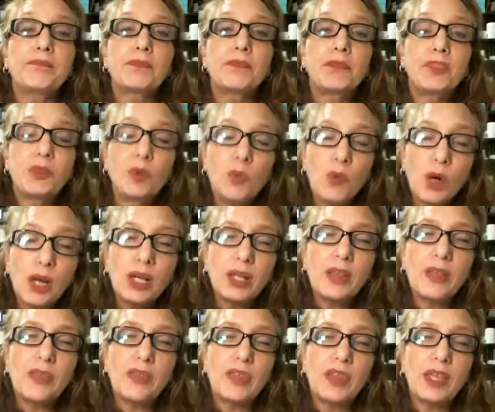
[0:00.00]
of the
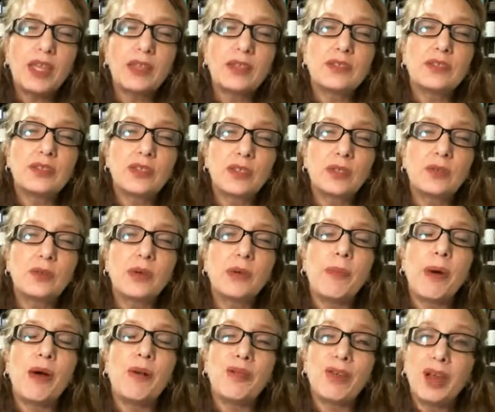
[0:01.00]
things too
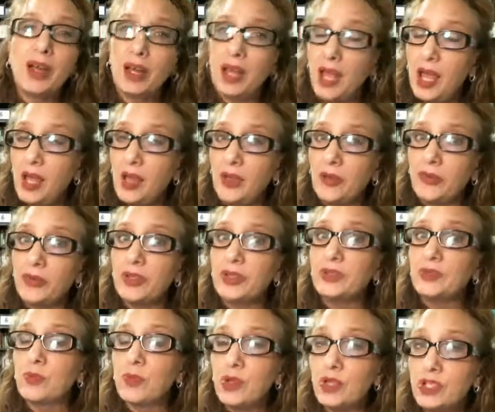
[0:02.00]
about gut health
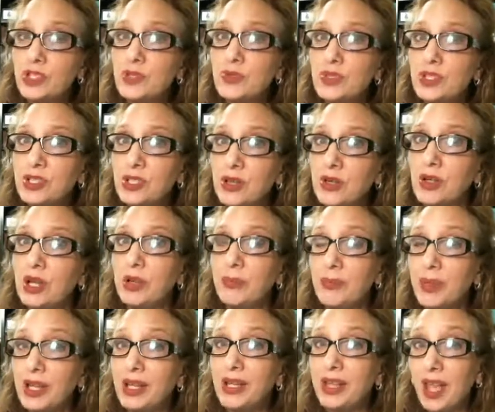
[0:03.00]
is once you start on
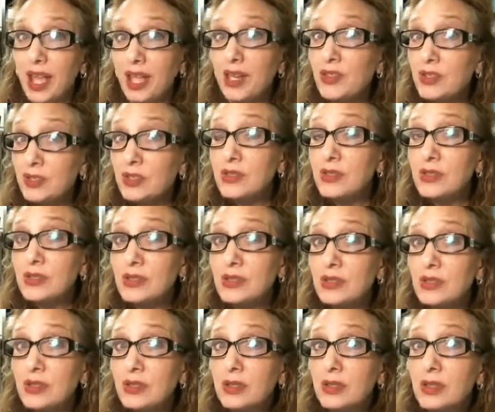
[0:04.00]
medications
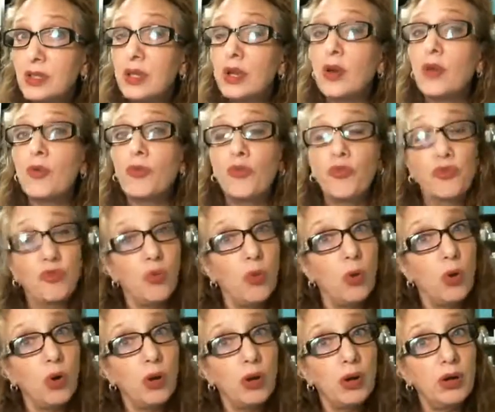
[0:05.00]

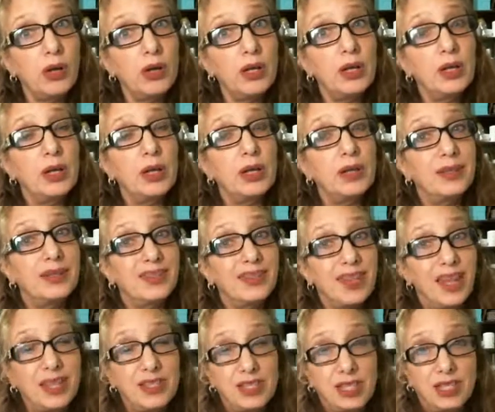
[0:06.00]
for the
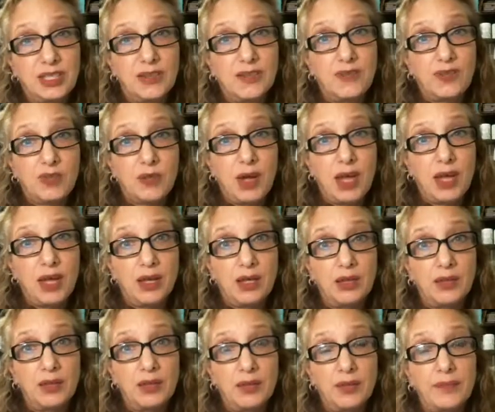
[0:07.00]
digestive tract,
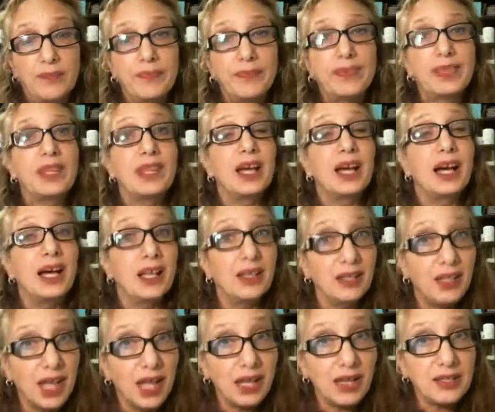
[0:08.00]
a
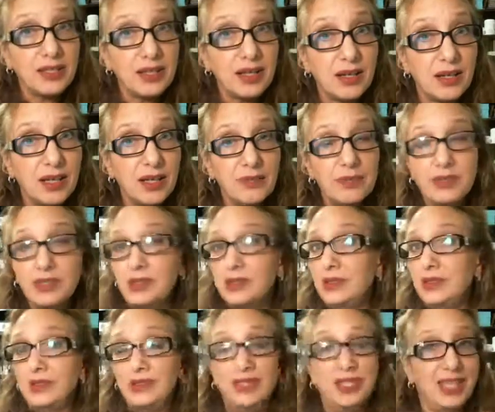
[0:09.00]
lot of times
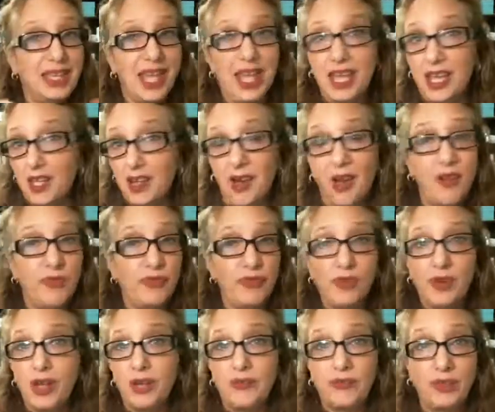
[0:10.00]
you can't get off.
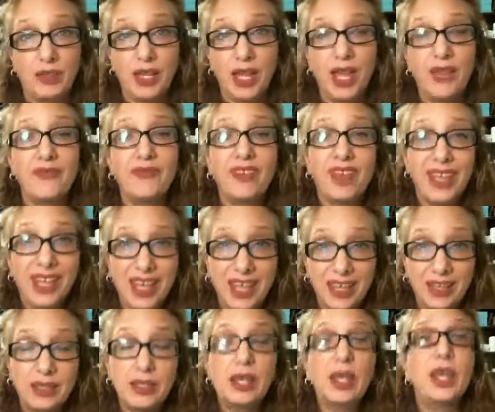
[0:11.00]
You're on for life.
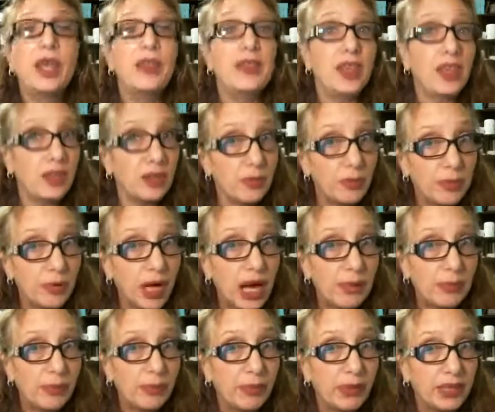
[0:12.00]
And the other
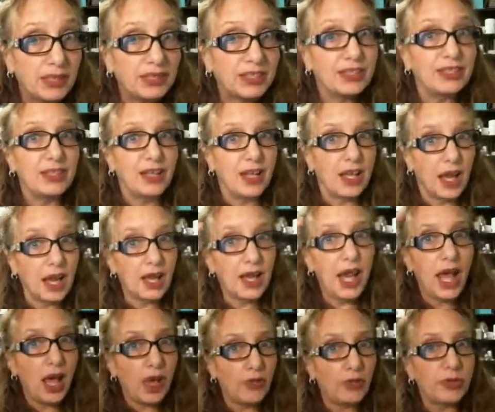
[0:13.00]
problem is, because the gut
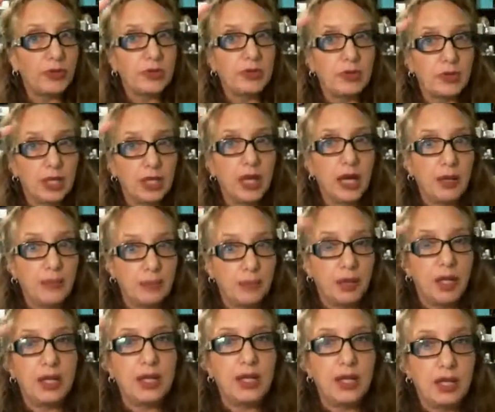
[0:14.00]
health, the
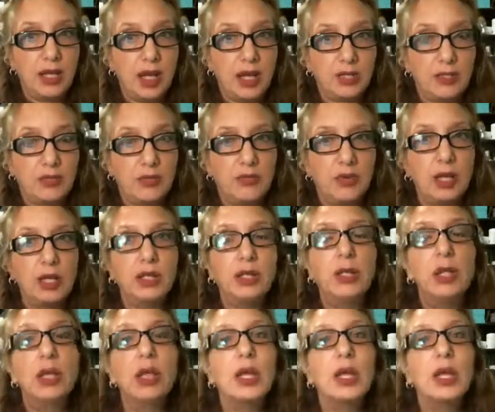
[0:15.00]
gut-brain connection, right?